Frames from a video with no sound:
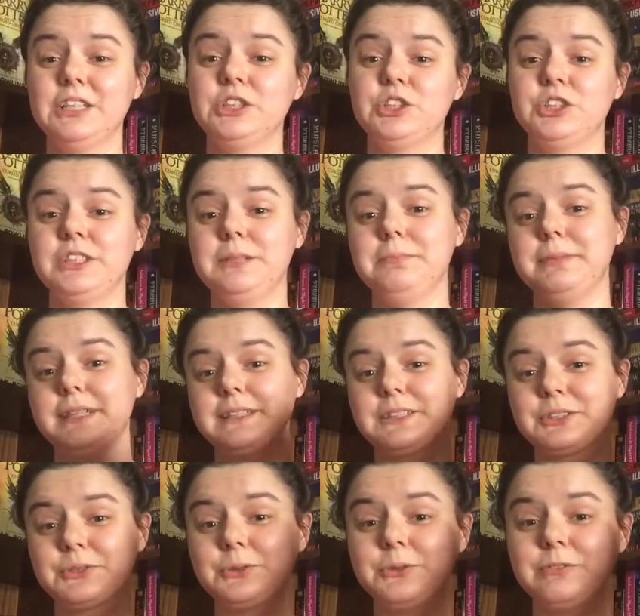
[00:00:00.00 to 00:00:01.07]
she picked
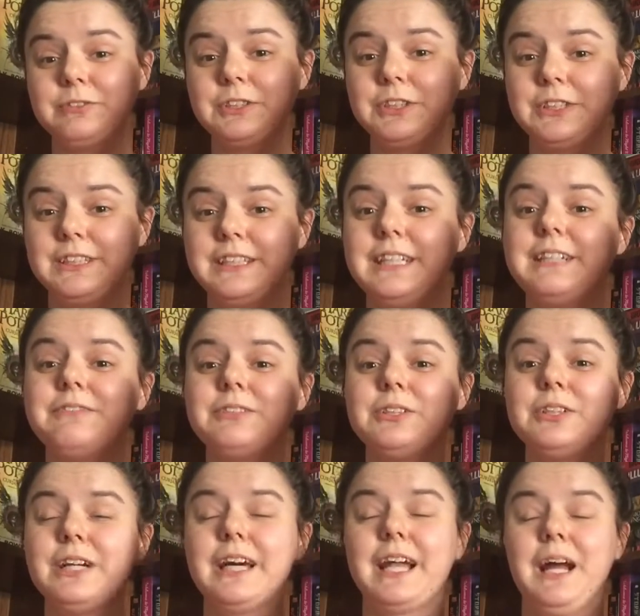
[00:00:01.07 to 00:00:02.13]
A School for Good and
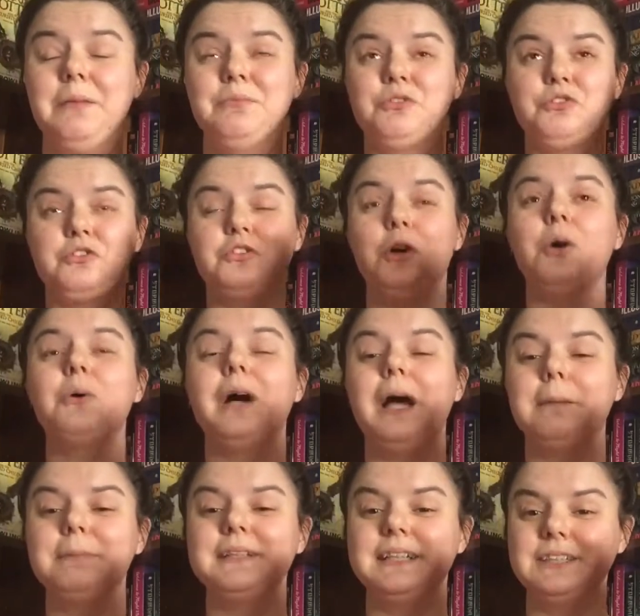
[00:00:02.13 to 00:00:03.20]
Evil, and I'm so
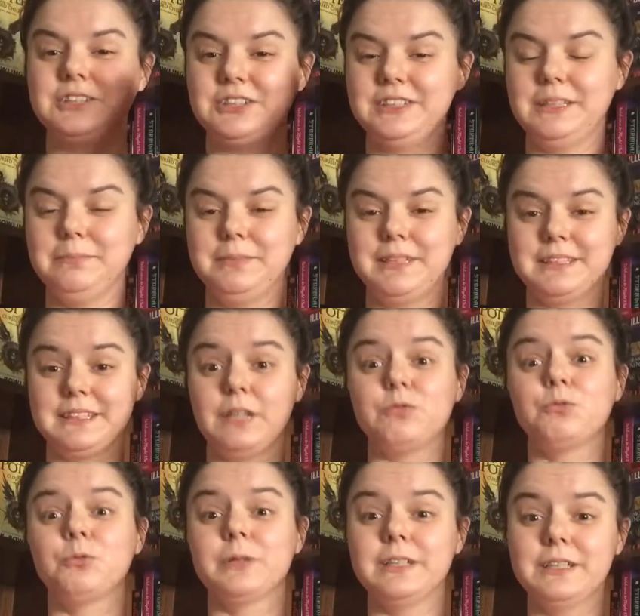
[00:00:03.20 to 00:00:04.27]
happy that she did because I
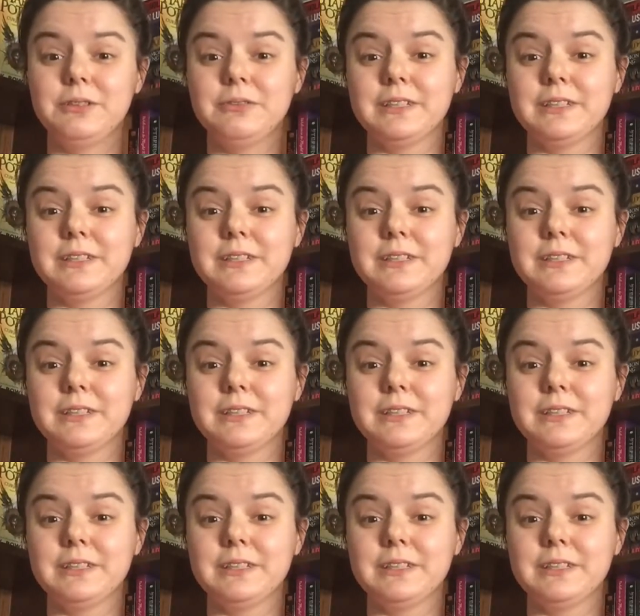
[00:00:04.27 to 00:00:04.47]
really,